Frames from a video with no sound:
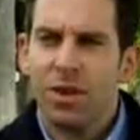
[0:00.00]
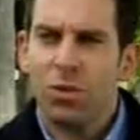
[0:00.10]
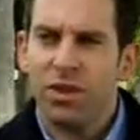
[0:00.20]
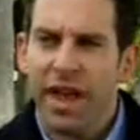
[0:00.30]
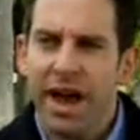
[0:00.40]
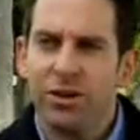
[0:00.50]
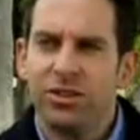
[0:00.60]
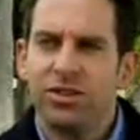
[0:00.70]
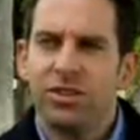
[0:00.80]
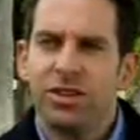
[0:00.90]

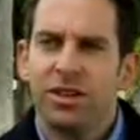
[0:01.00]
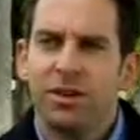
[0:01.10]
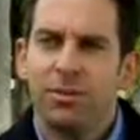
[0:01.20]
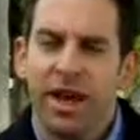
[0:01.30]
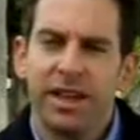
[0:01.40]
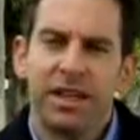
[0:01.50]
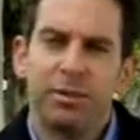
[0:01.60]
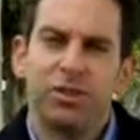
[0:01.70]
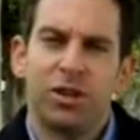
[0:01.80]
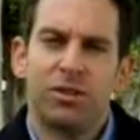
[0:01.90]
without paying
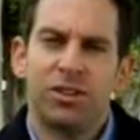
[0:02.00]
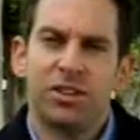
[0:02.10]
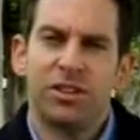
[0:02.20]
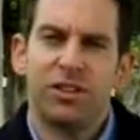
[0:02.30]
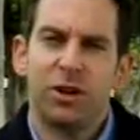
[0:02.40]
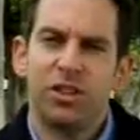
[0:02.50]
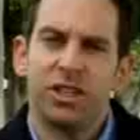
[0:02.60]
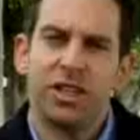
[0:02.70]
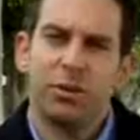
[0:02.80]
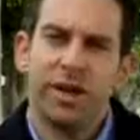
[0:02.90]
lip service to this
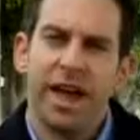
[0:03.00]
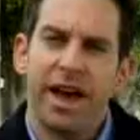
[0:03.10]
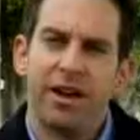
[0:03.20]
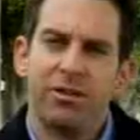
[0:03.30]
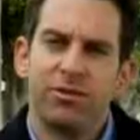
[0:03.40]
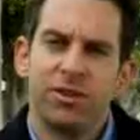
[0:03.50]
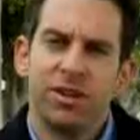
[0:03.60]
notion that we have